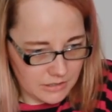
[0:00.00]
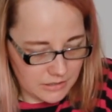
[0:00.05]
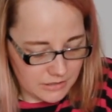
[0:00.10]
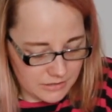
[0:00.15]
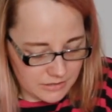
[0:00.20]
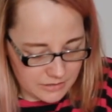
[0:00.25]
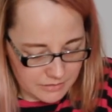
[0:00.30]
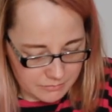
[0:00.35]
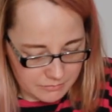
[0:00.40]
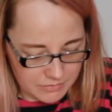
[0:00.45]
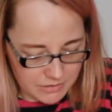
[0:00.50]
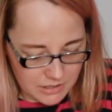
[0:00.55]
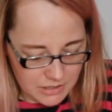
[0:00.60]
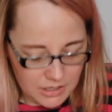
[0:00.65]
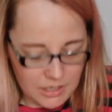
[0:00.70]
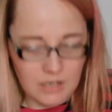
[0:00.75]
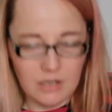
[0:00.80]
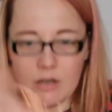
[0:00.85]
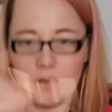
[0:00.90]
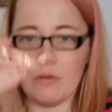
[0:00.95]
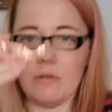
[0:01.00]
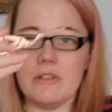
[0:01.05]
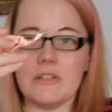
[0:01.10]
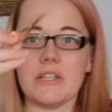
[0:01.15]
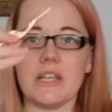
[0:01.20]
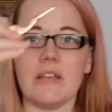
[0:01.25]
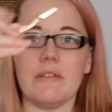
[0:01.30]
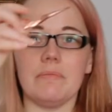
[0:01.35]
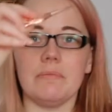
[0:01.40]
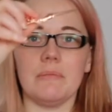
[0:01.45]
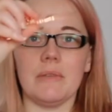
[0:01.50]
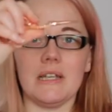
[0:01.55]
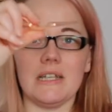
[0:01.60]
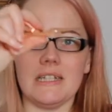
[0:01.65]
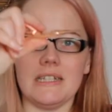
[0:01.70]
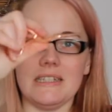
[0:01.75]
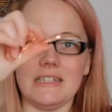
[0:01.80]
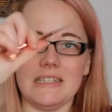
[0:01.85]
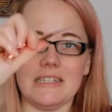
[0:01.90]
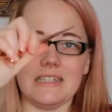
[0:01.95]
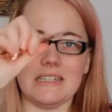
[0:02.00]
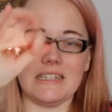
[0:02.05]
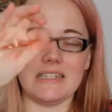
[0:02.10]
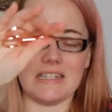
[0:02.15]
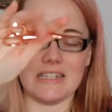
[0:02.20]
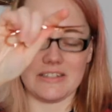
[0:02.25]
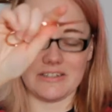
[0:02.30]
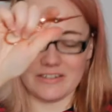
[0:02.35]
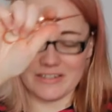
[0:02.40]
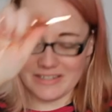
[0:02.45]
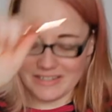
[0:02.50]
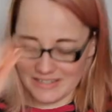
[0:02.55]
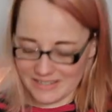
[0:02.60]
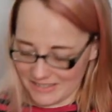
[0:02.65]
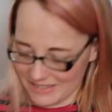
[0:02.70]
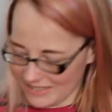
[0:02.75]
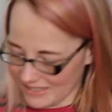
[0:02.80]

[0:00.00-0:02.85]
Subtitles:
See, always have my scissors,